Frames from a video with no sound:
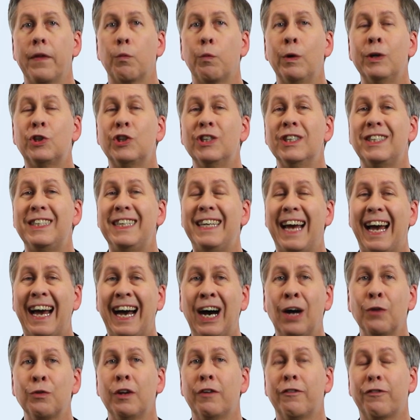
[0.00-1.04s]
which is the
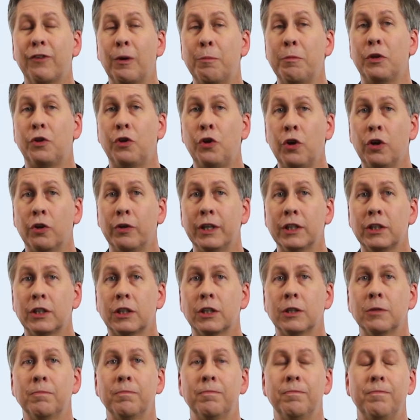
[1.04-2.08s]
outlet from the
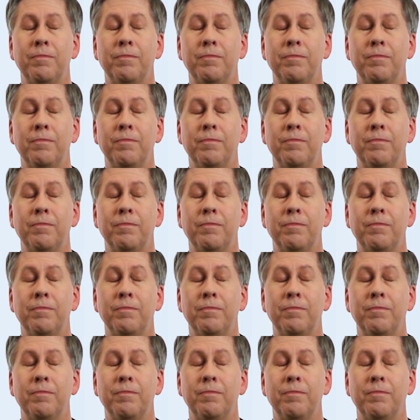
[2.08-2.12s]
uterus,